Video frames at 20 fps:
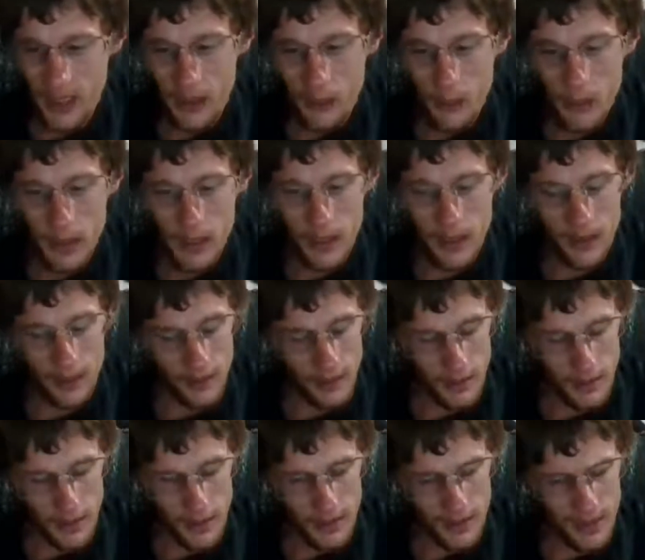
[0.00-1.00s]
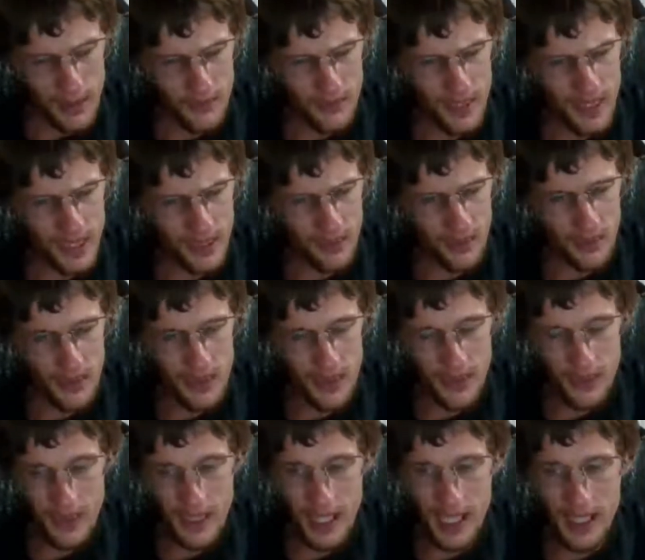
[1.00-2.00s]
But something else.
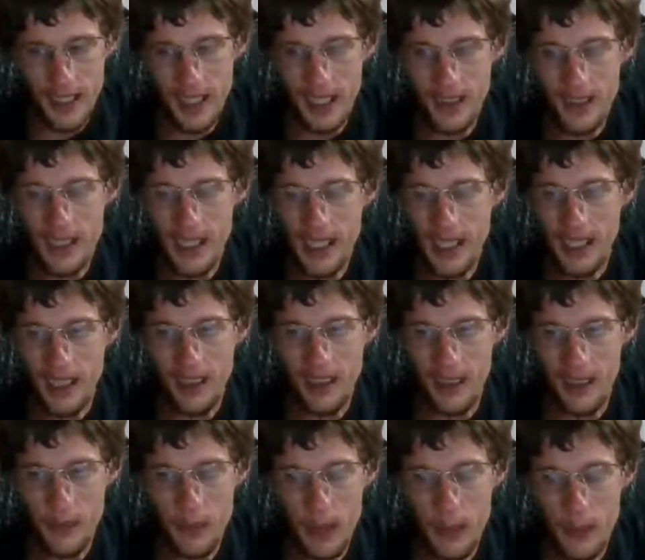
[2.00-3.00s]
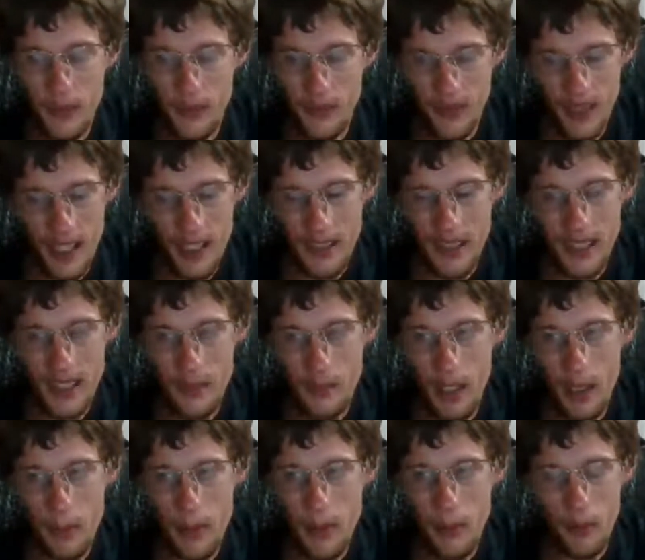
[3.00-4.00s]
I noticed I get a lot of people, I do the
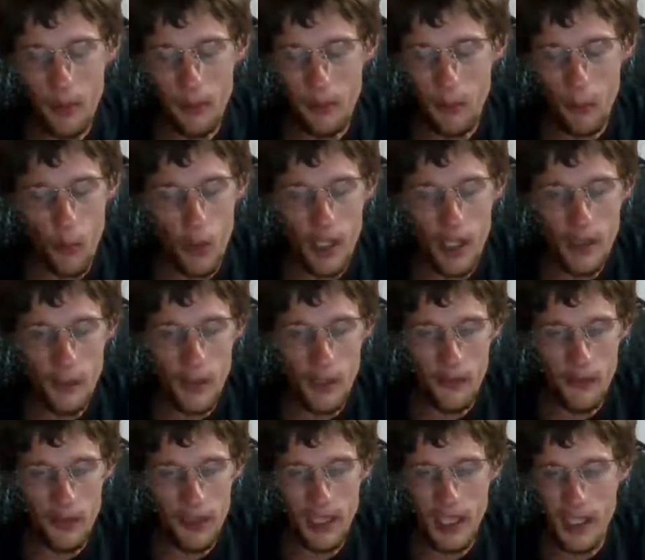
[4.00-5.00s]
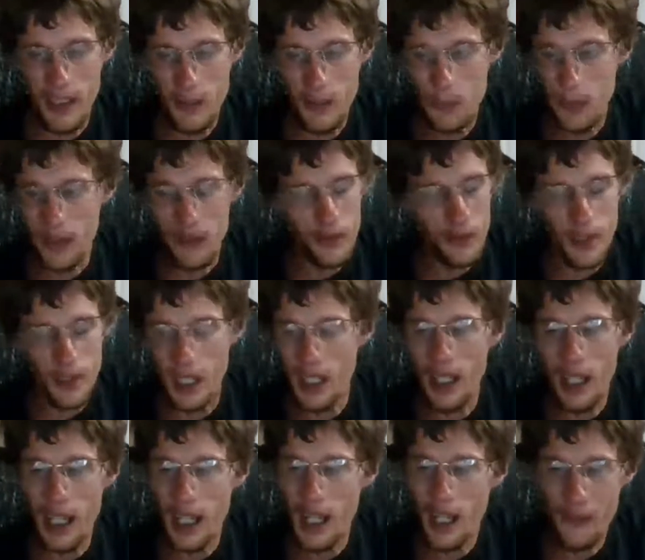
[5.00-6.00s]
amount of people watching my videos, but
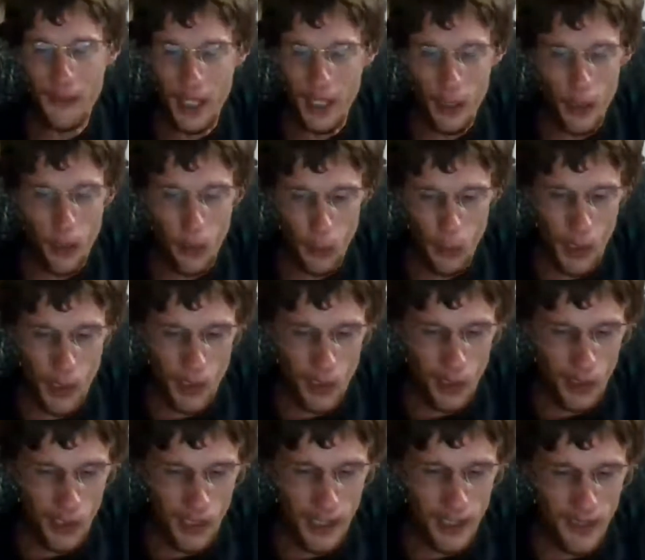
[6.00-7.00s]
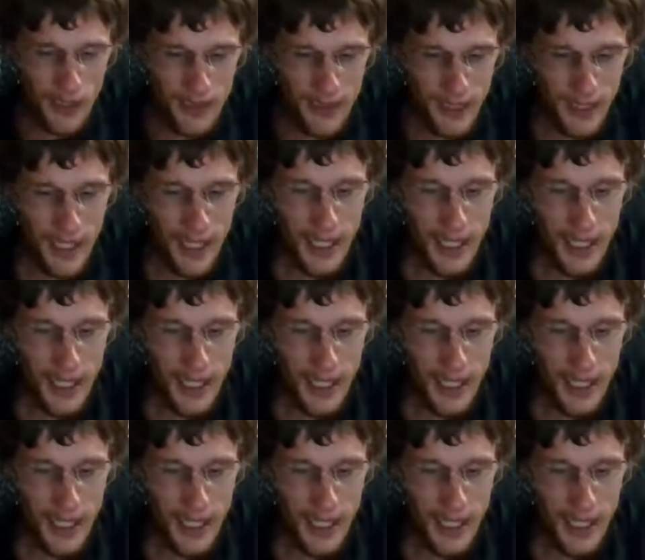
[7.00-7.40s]
not a whole lot of likes.